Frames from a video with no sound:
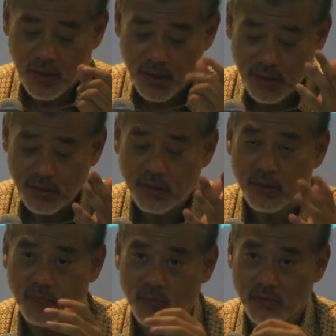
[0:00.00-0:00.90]

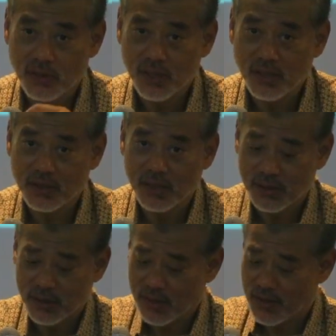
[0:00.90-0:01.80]
And the result
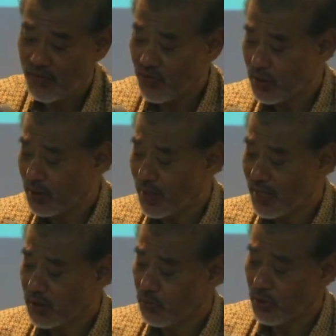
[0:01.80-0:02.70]
is that African
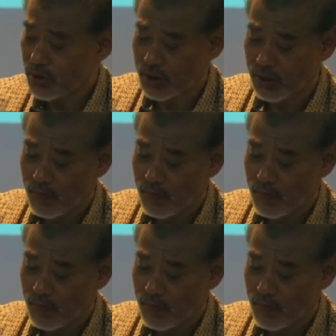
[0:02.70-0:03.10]
exports